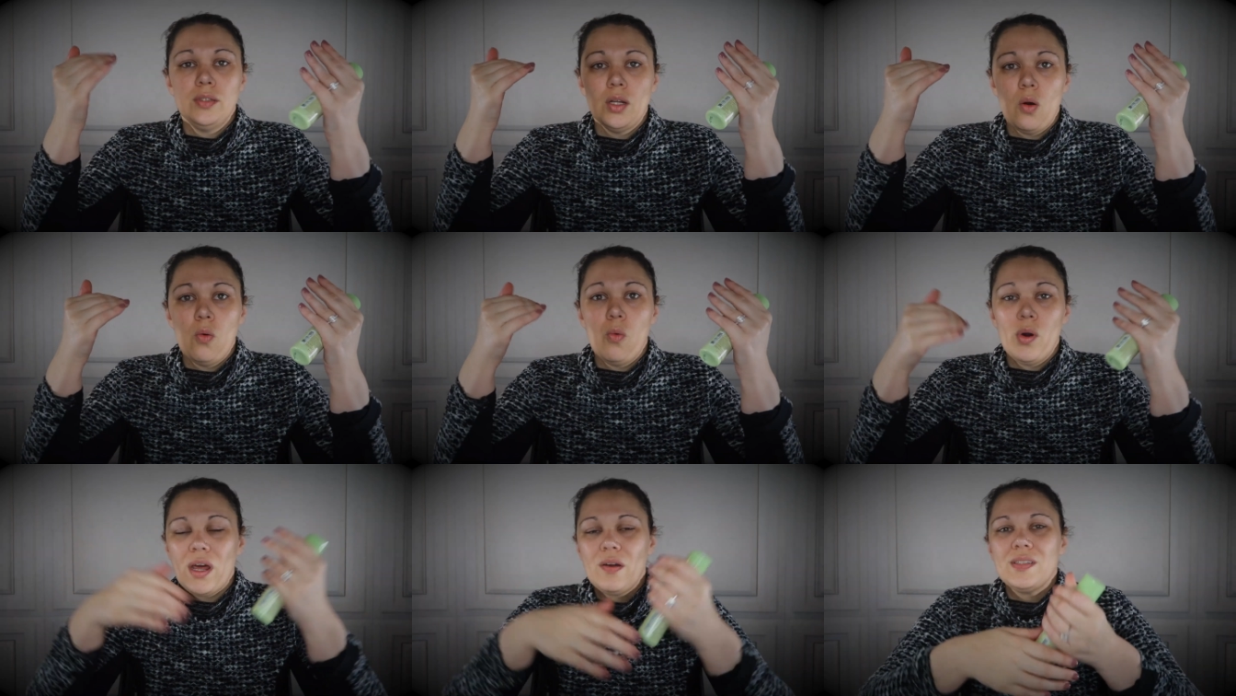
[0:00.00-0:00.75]
you know,
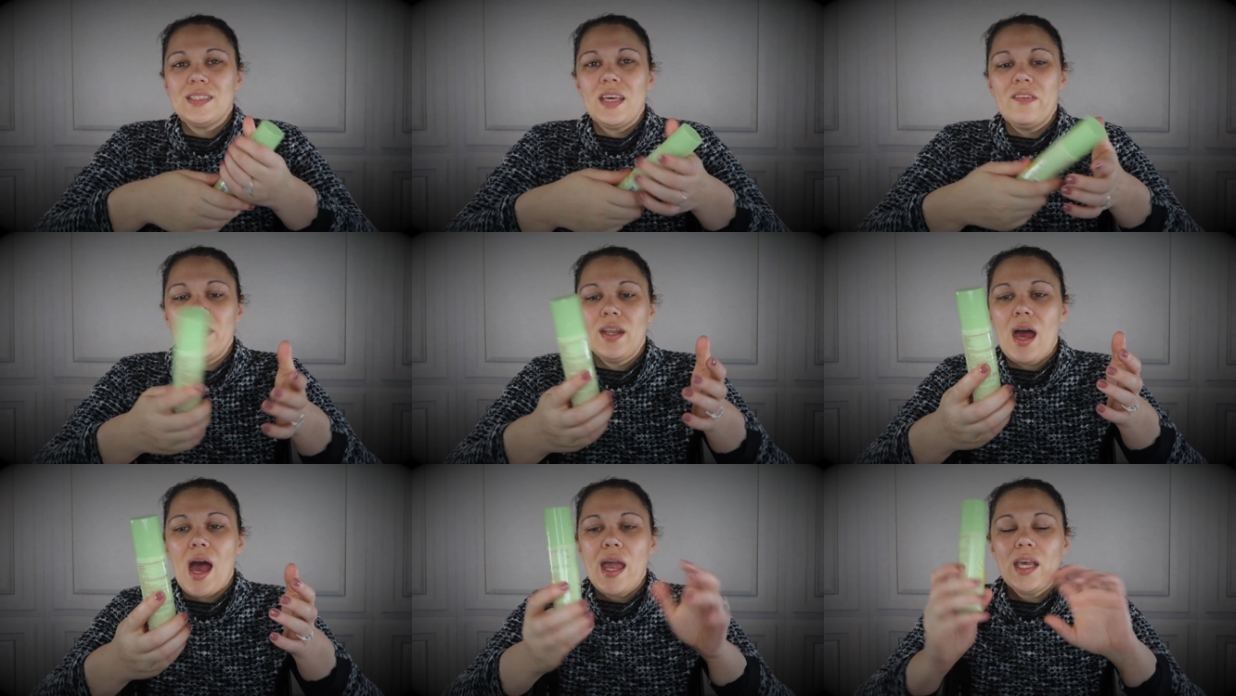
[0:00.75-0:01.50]
what I was
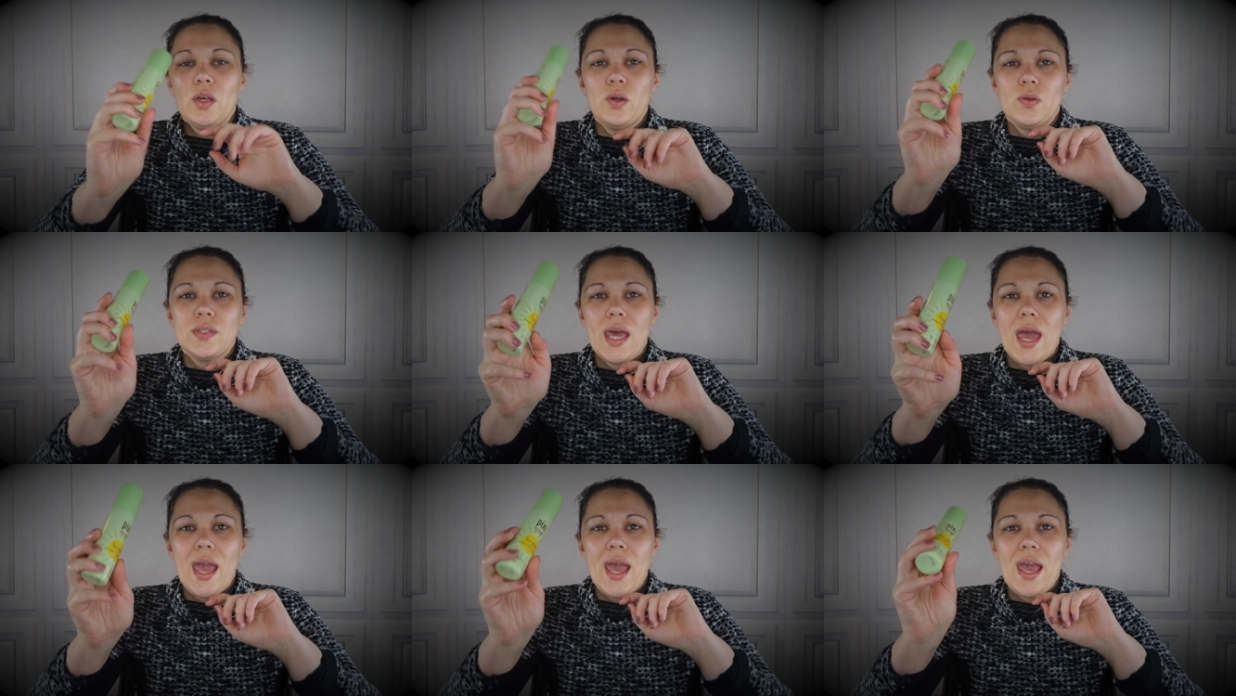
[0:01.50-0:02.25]
given, I use
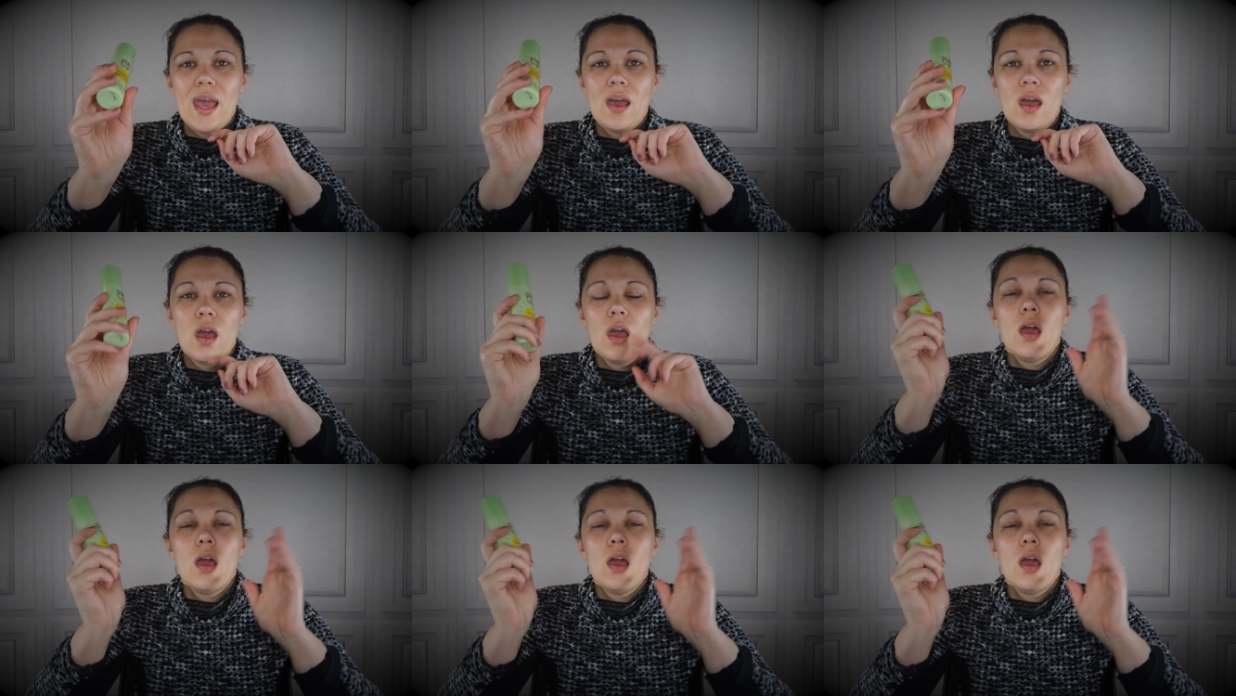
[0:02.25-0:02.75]
a